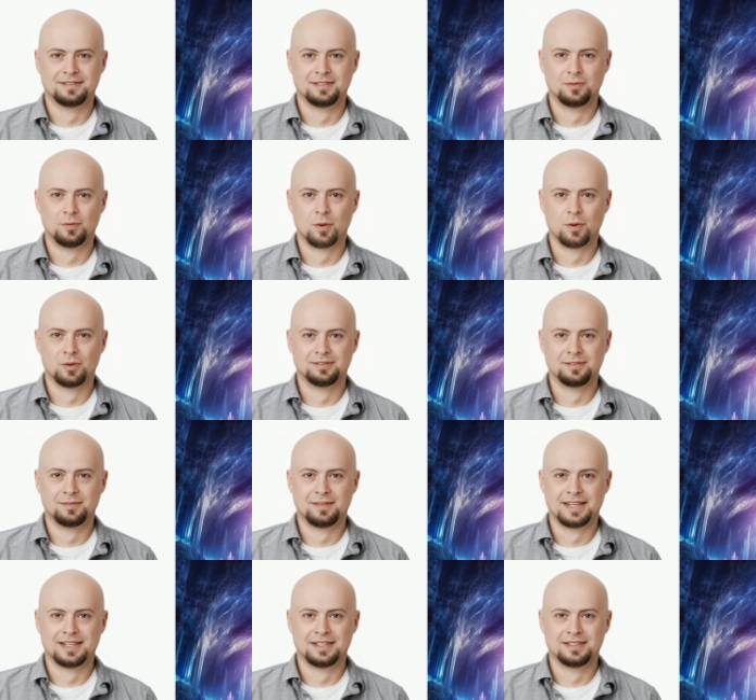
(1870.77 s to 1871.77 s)
The walls were
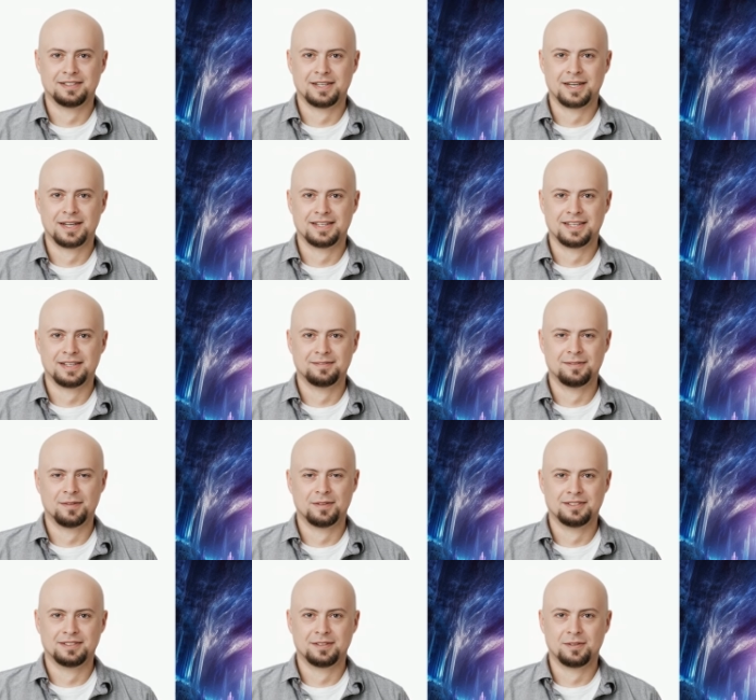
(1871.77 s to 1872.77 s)
made entirely of
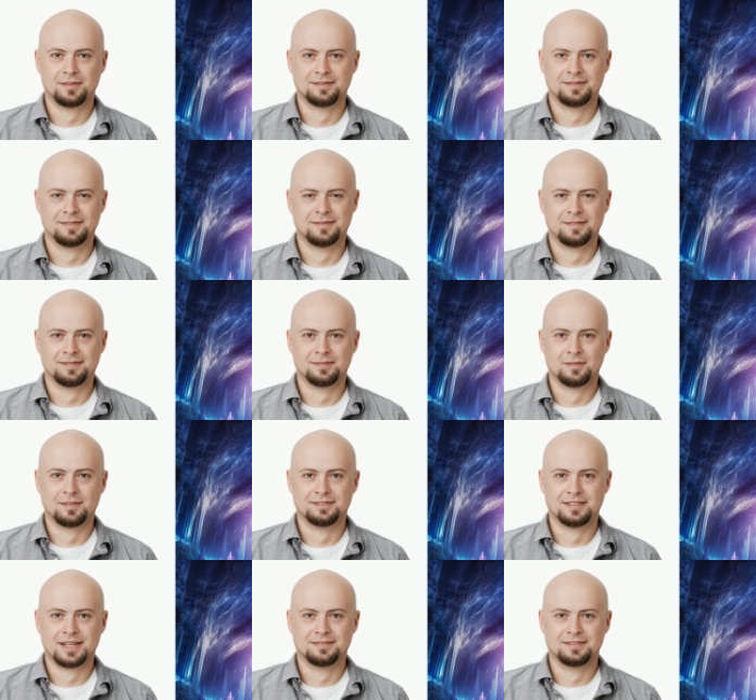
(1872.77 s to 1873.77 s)
crystal,
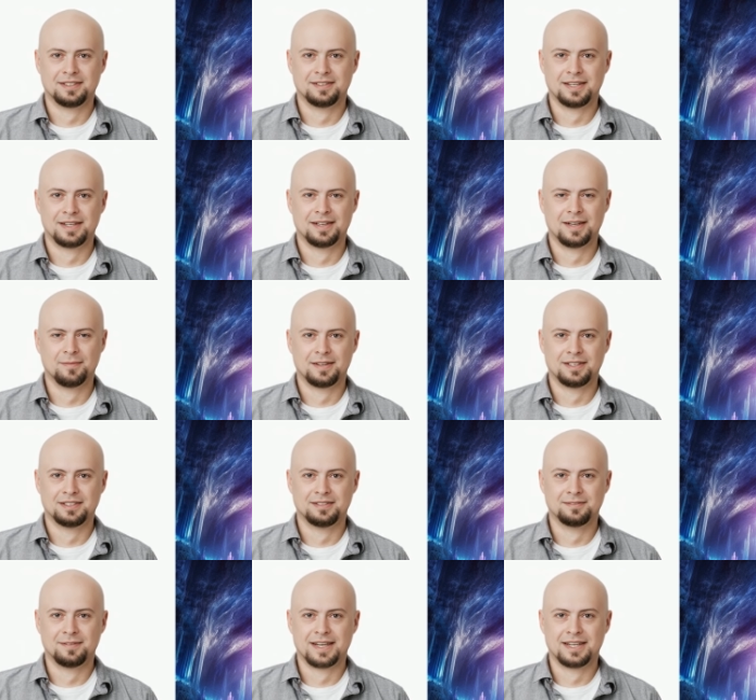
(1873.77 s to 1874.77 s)
reflecting their
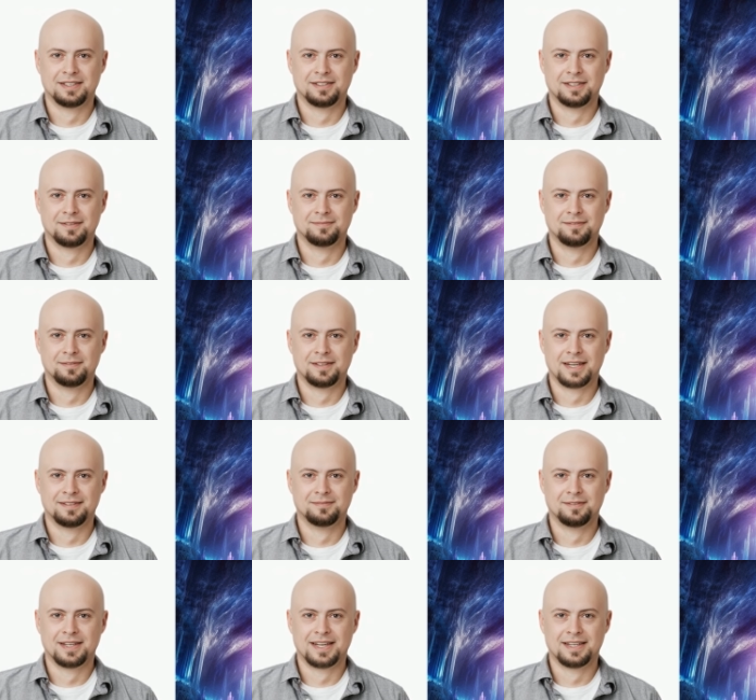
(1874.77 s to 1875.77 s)
images back at them from
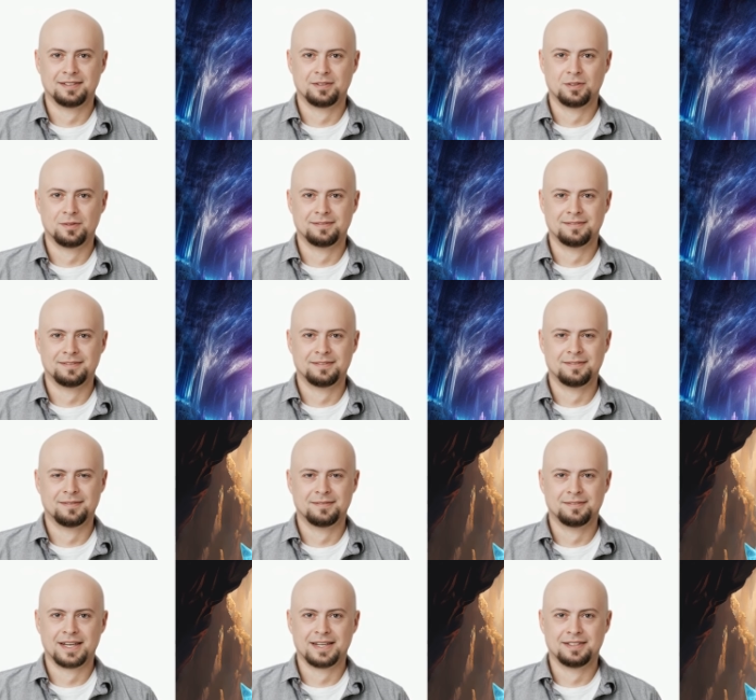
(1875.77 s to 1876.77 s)
every angle.
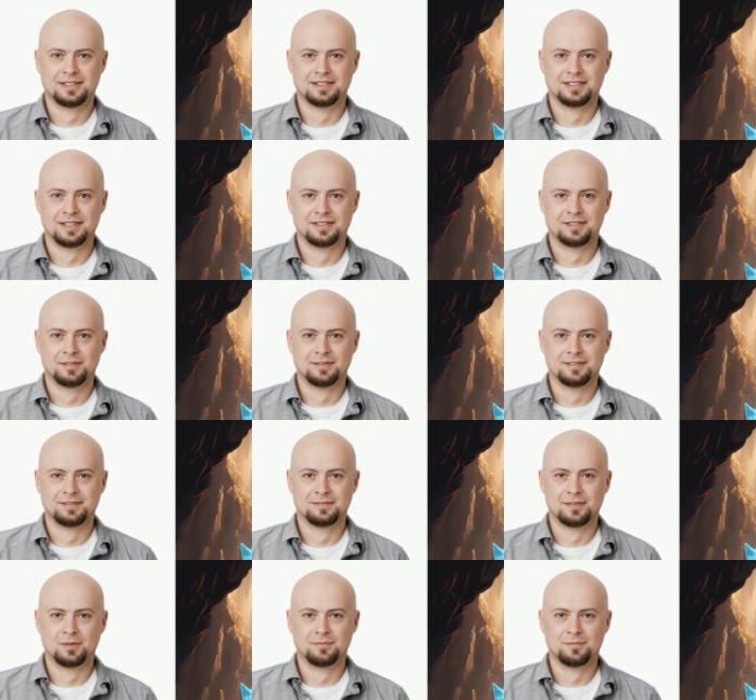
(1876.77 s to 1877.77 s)
At the center of the
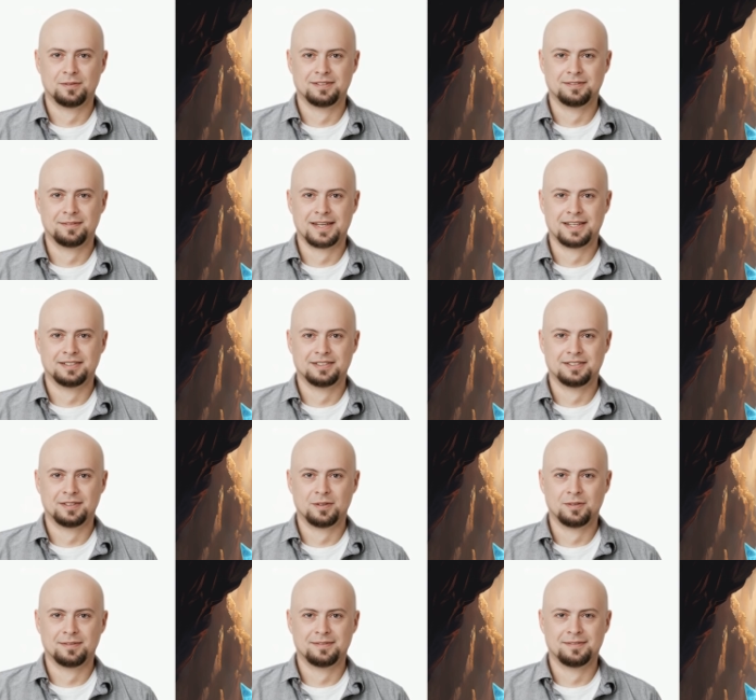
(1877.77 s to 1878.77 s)
room was a
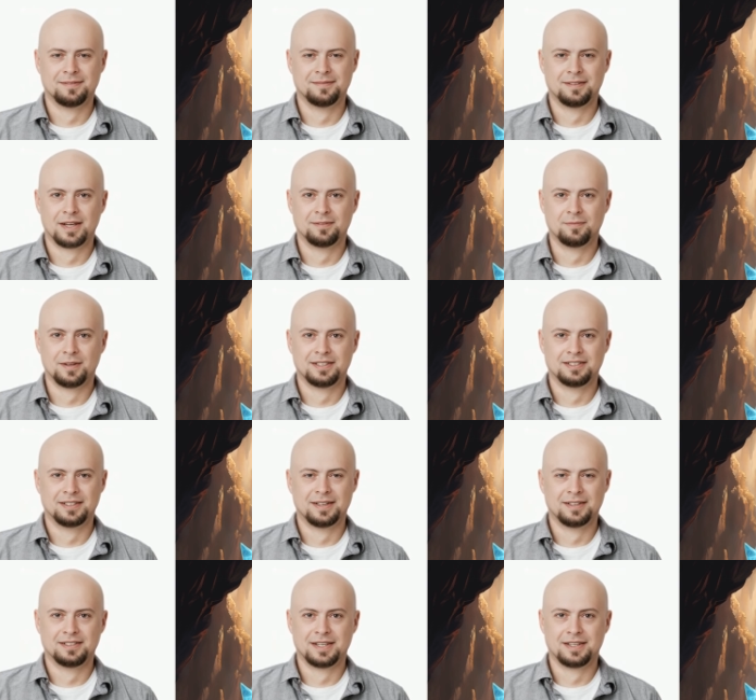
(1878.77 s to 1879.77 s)
pedestal, on
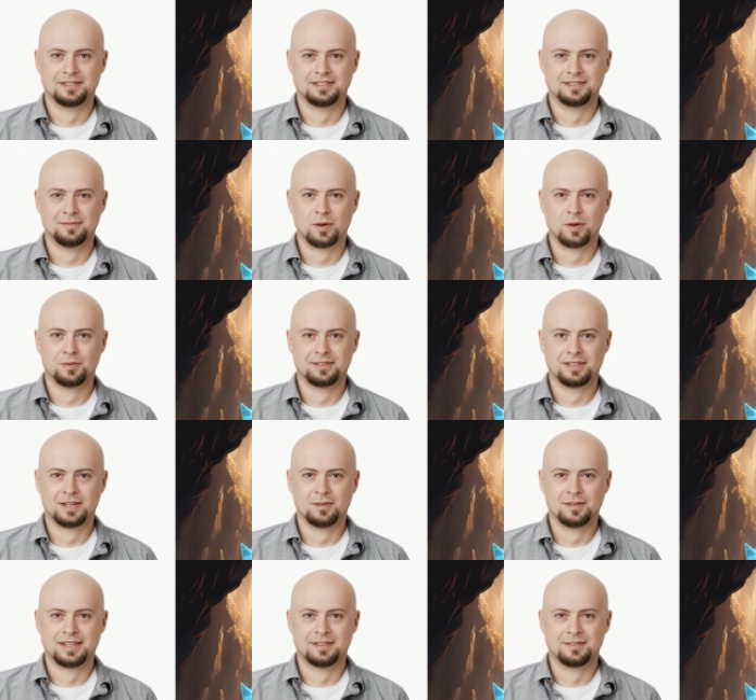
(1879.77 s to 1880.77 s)
which sat a small
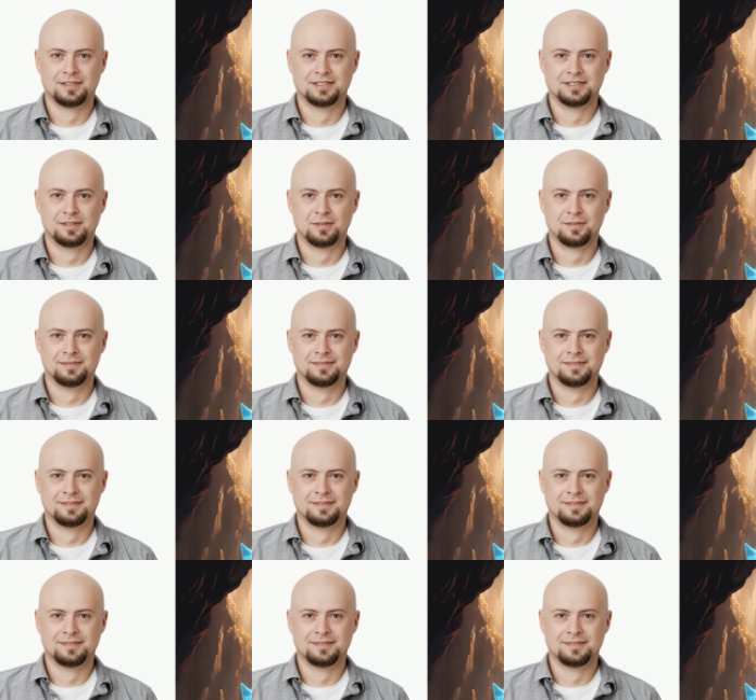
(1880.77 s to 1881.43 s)
glowing crystal.